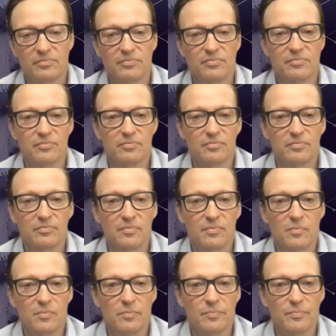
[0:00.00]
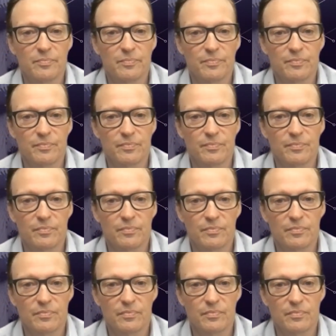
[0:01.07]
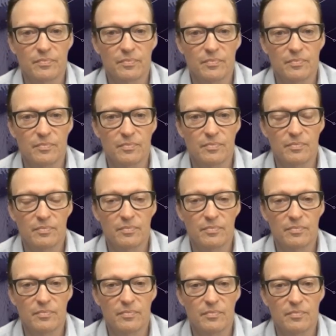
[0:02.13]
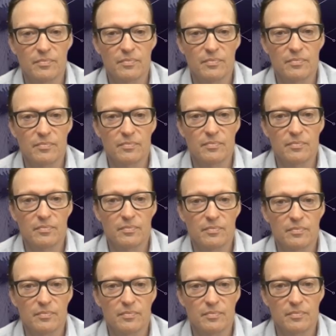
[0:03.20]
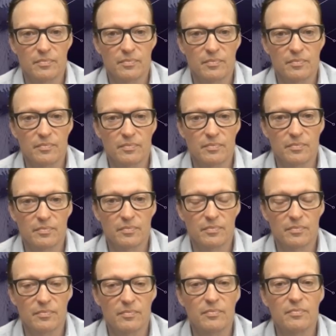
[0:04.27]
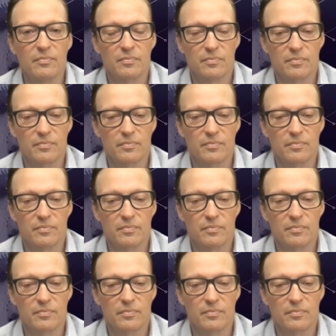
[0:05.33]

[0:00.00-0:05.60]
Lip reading: (not speaking)